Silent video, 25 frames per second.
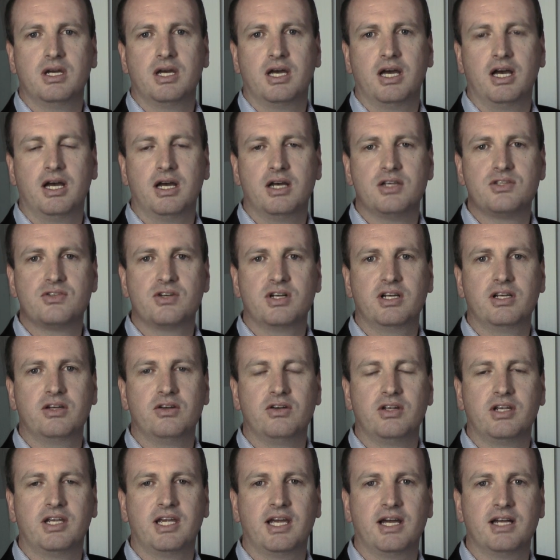Australia
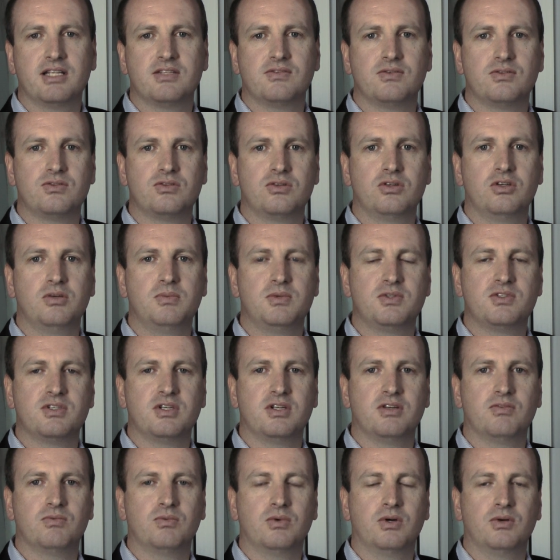only accounts for
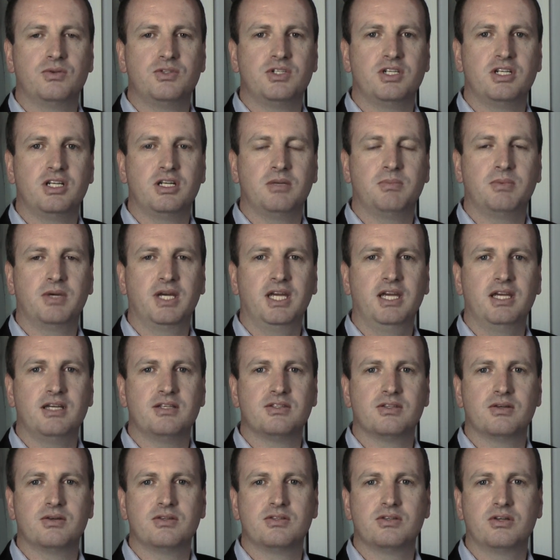2% of world GDP,
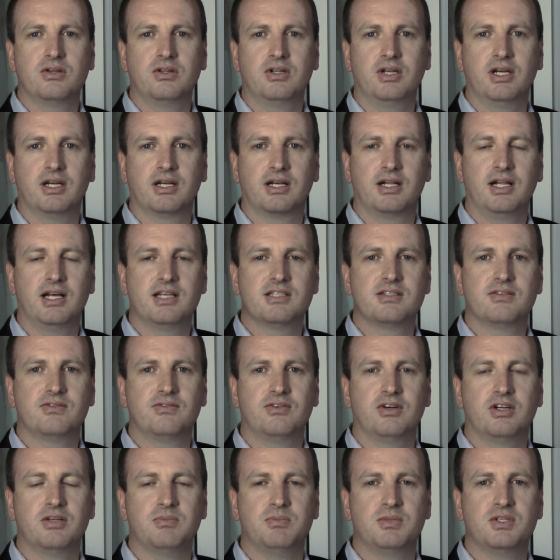so its online
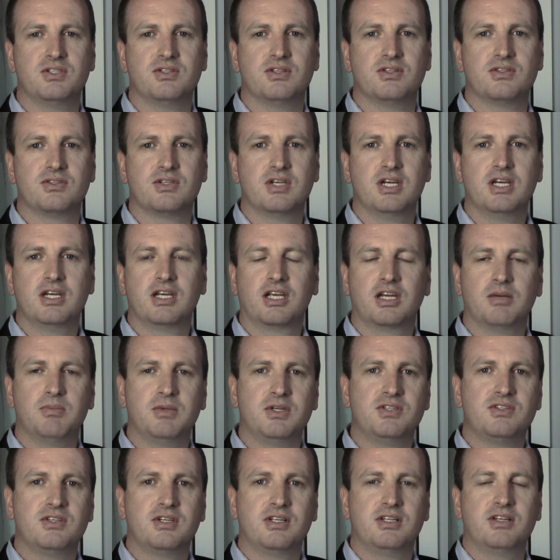classified business can
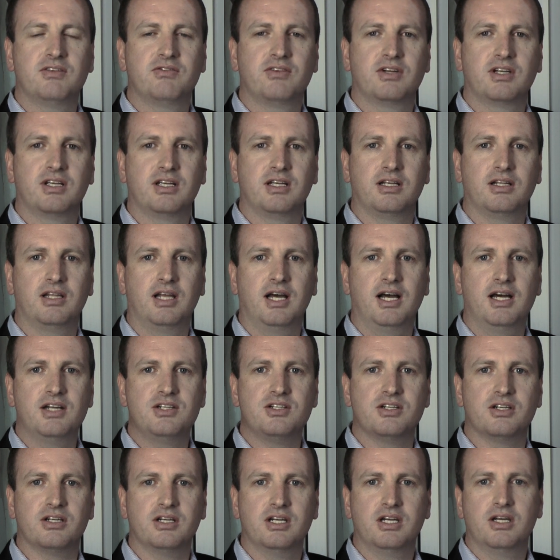be significantly
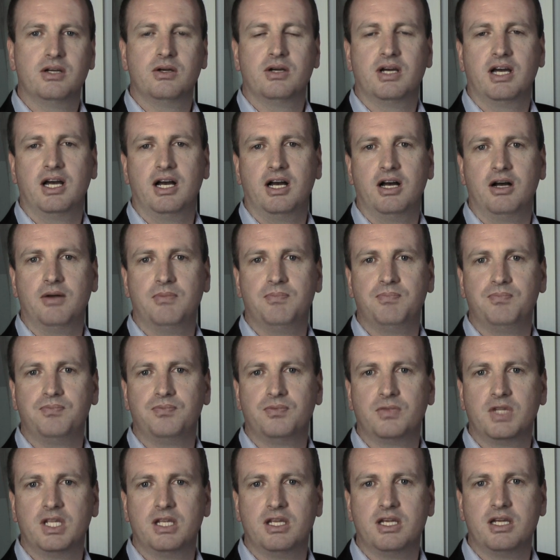larger.
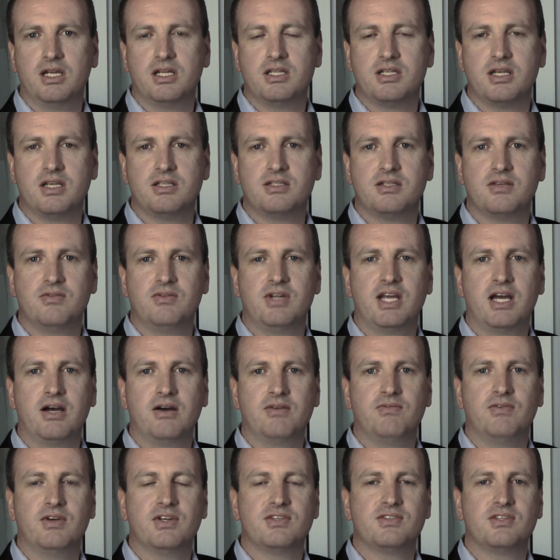It's
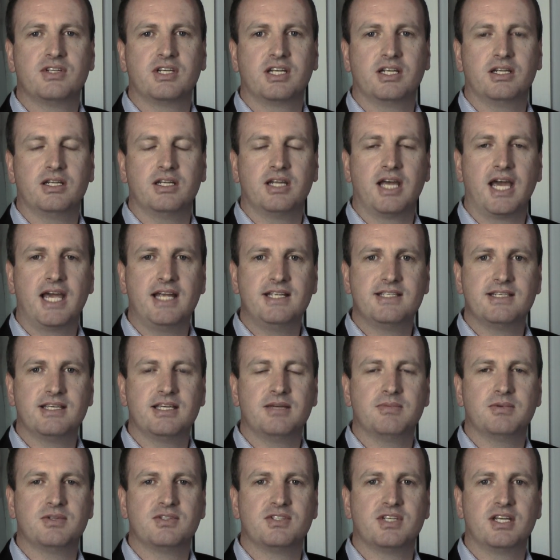now investing in
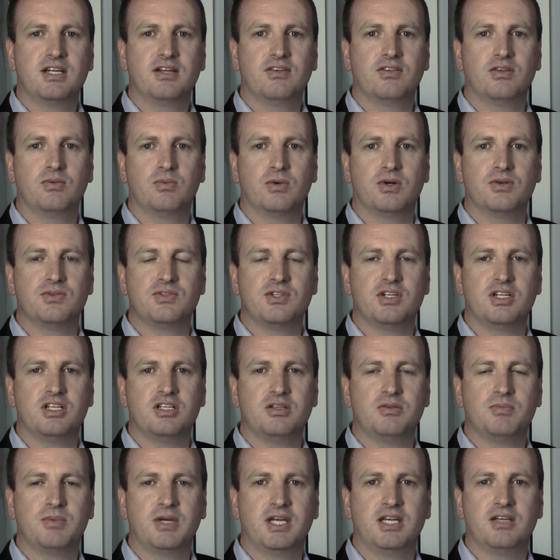18% of the world's
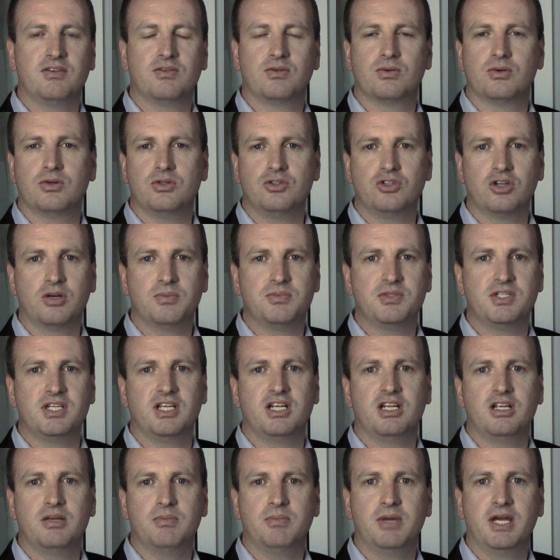GDP through Jobs
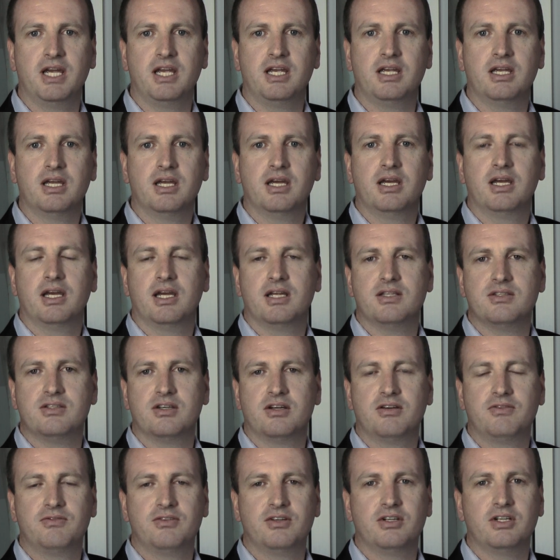DDB and
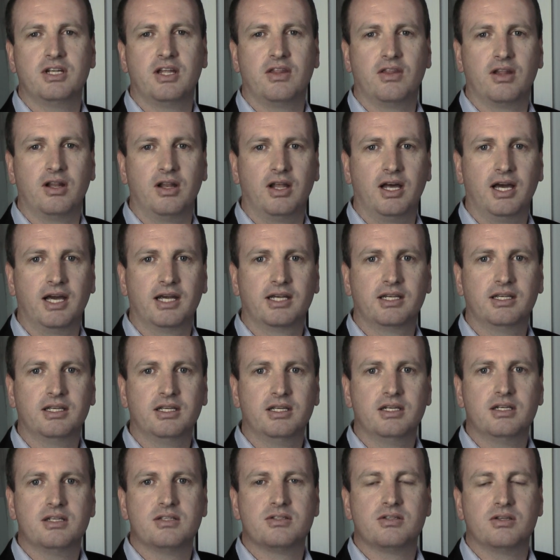Zerfin and the like.
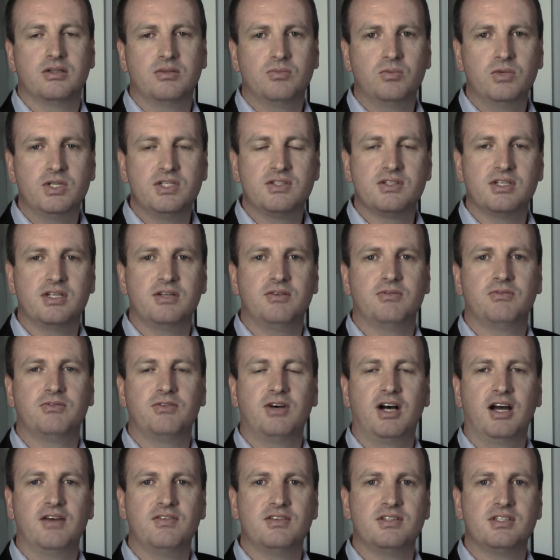So we see
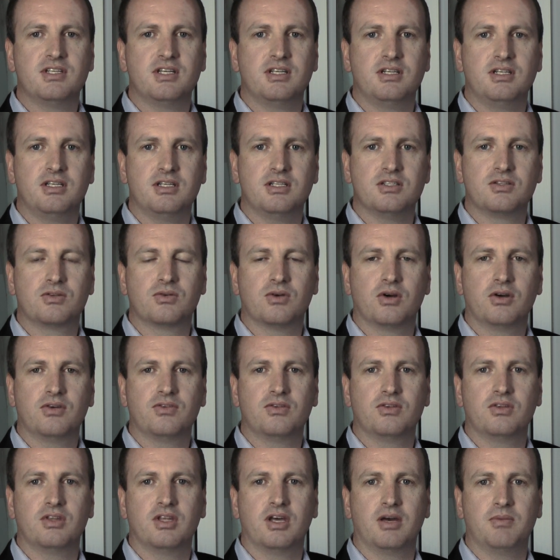5 to 10 years
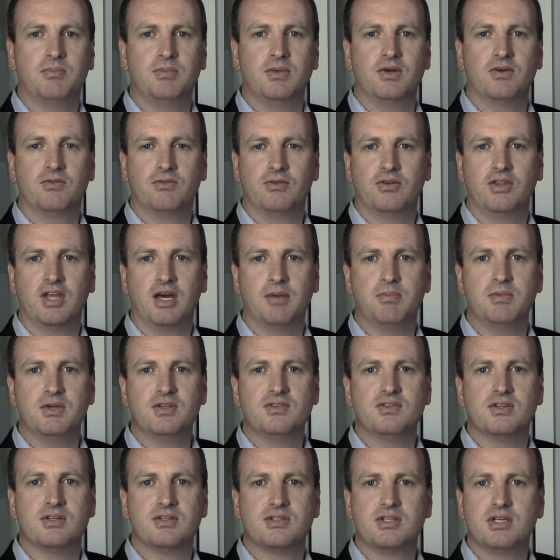growth for that
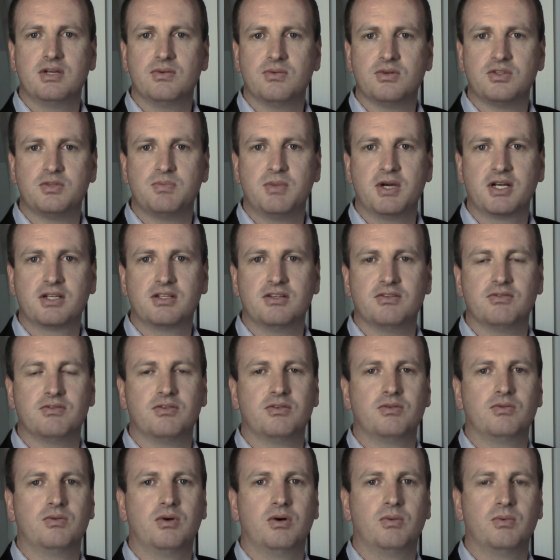business, irrespective
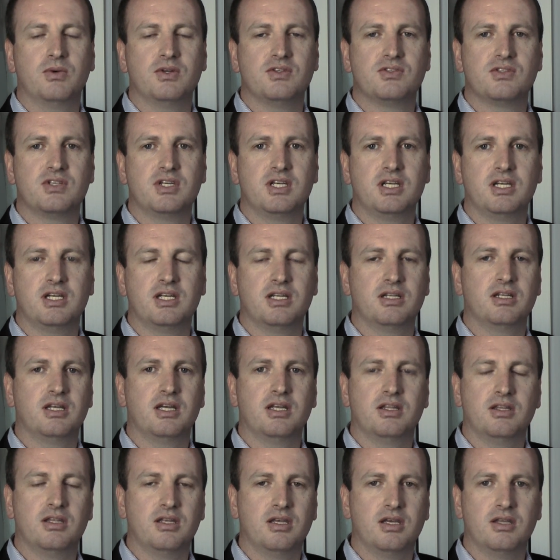of what we see
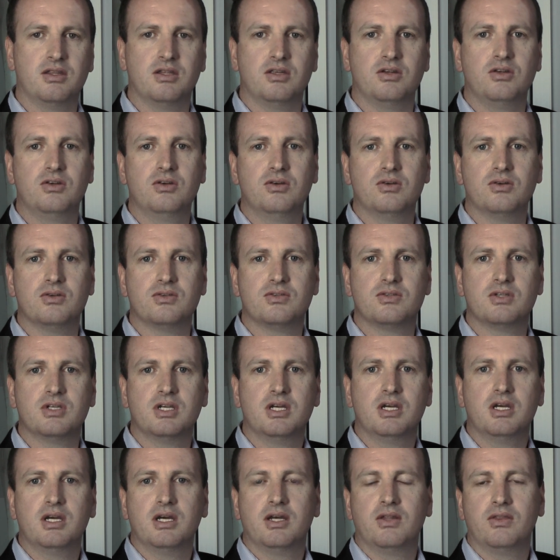in the news.
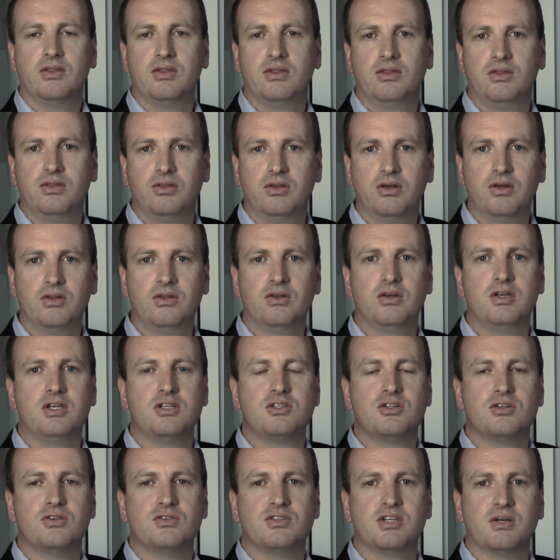They're the
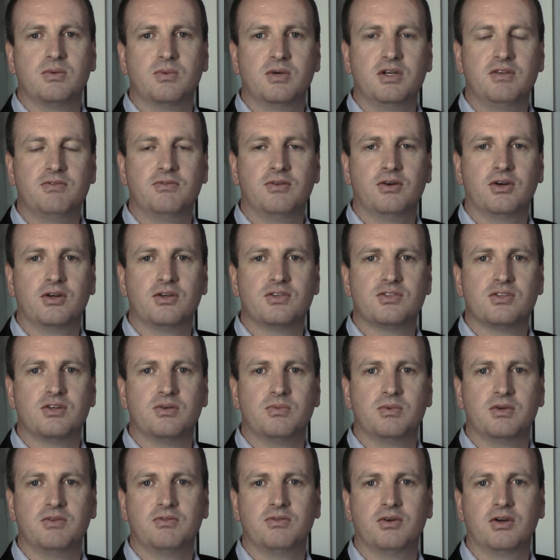issues that we focus
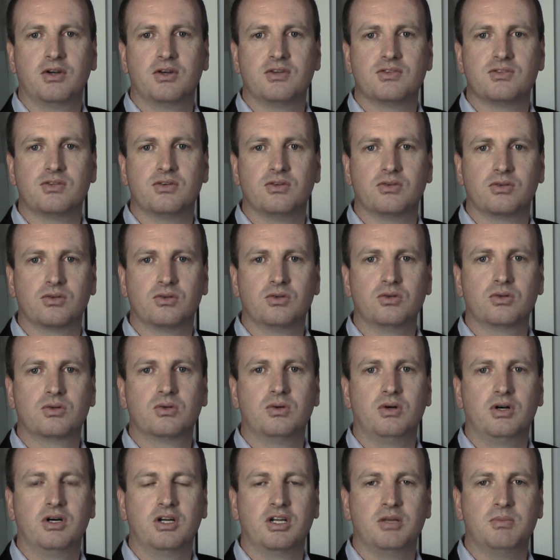on. We focus on good
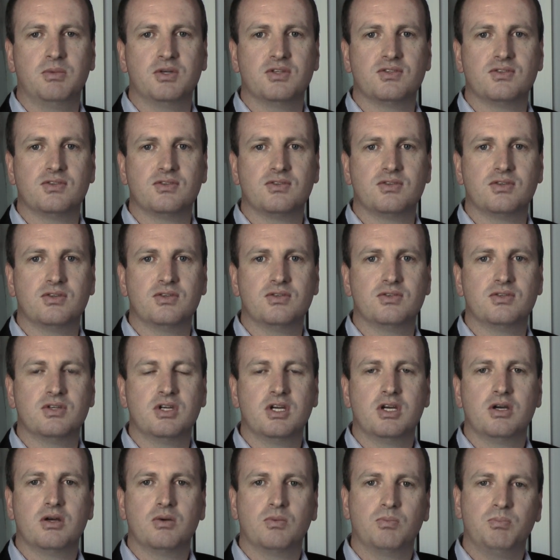quality businesses
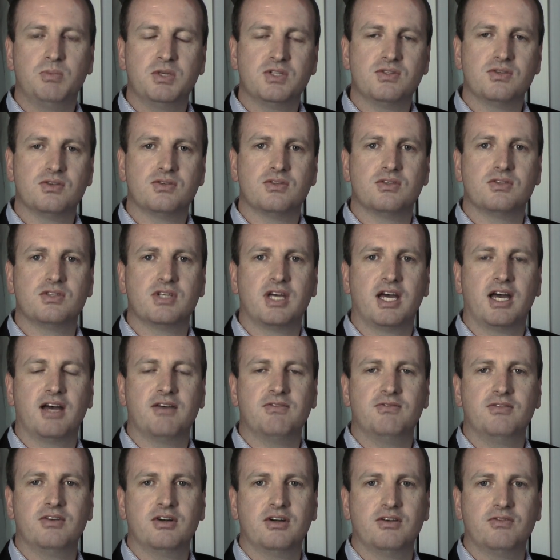that
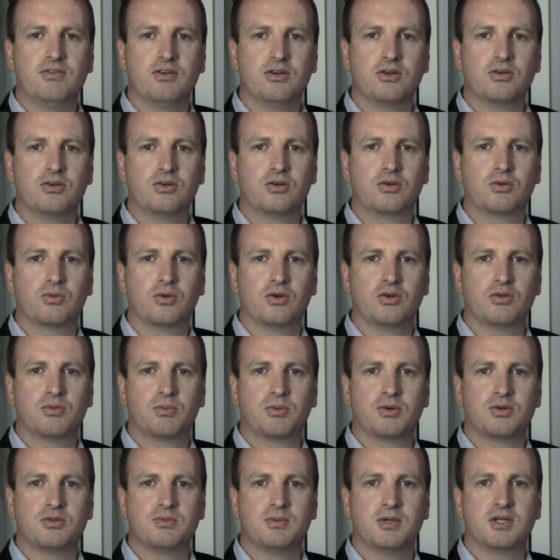have very, very good growth
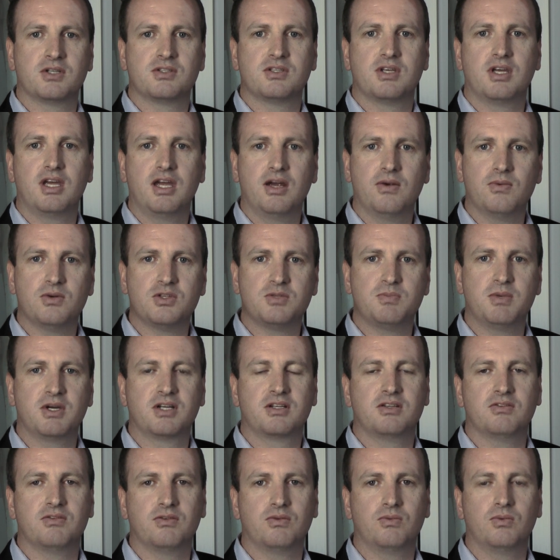prospects,
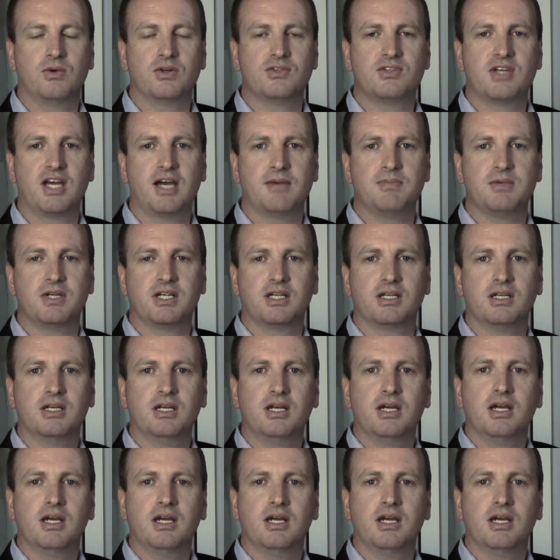irrespective of what's happening.